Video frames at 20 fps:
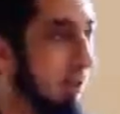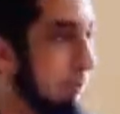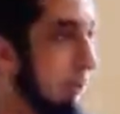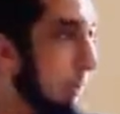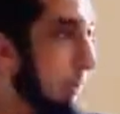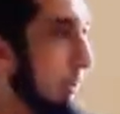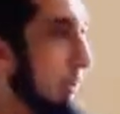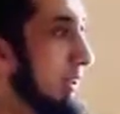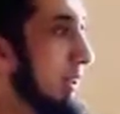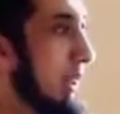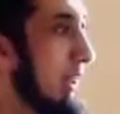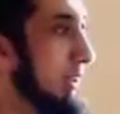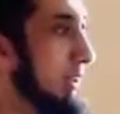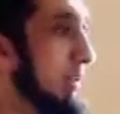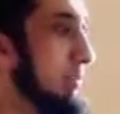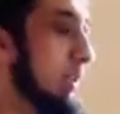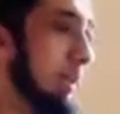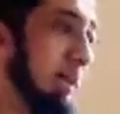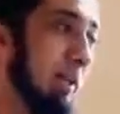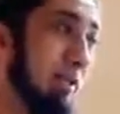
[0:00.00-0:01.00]
It's one or the
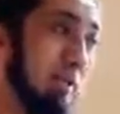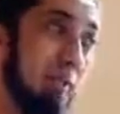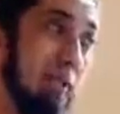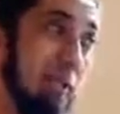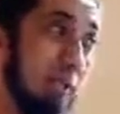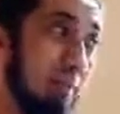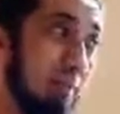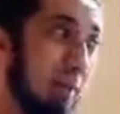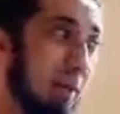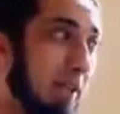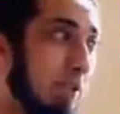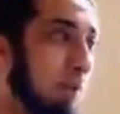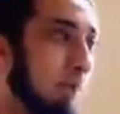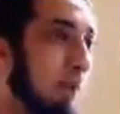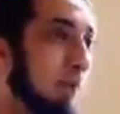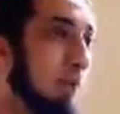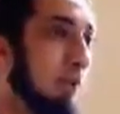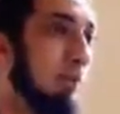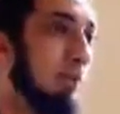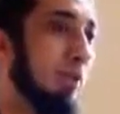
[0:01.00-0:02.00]
other. But Izzah combines
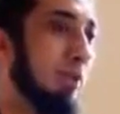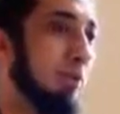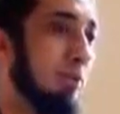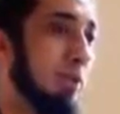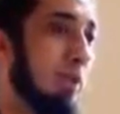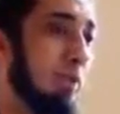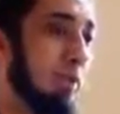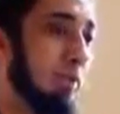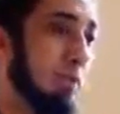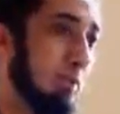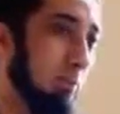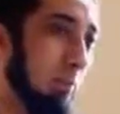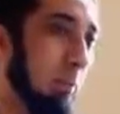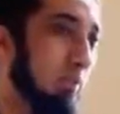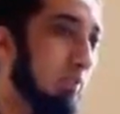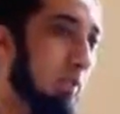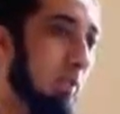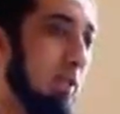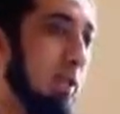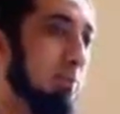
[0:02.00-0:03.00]
both of those things. This is
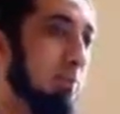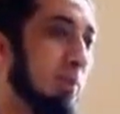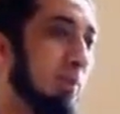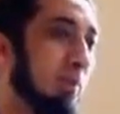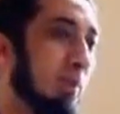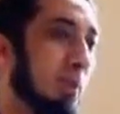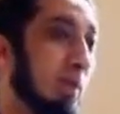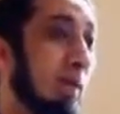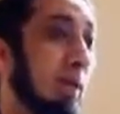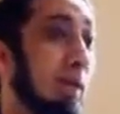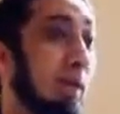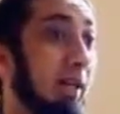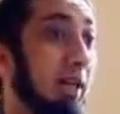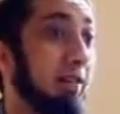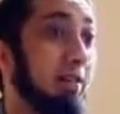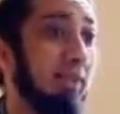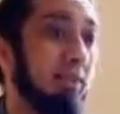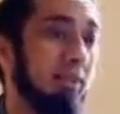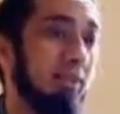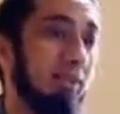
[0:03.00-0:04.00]
one of the names of Allah.
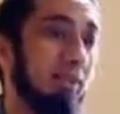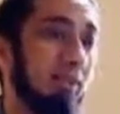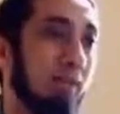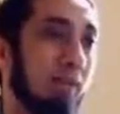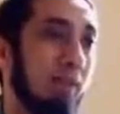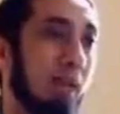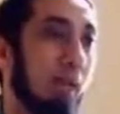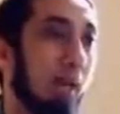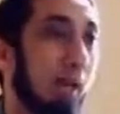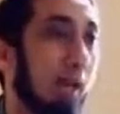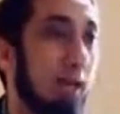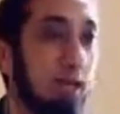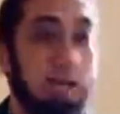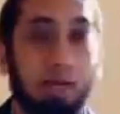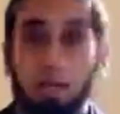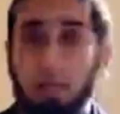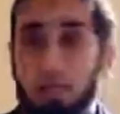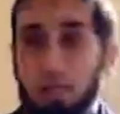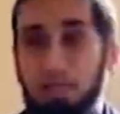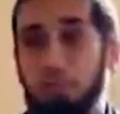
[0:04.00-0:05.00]
Al-Aziz.
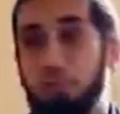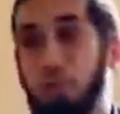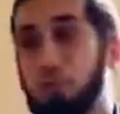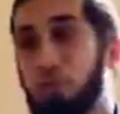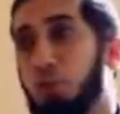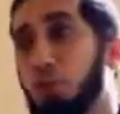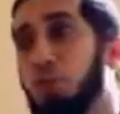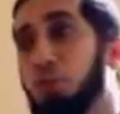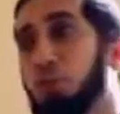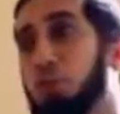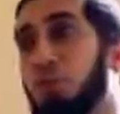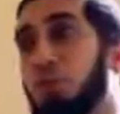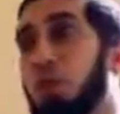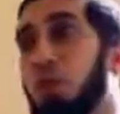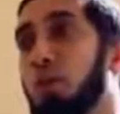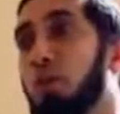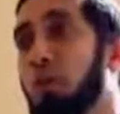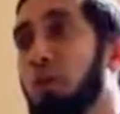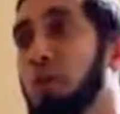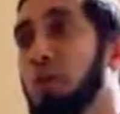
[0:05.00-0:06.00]
Al-Hakim, the source of
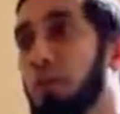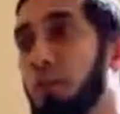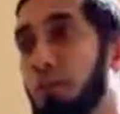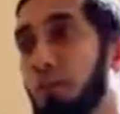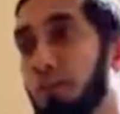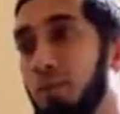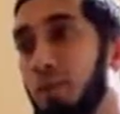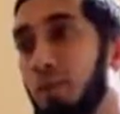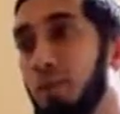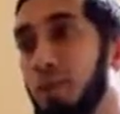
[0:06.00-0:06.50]
all wisdom.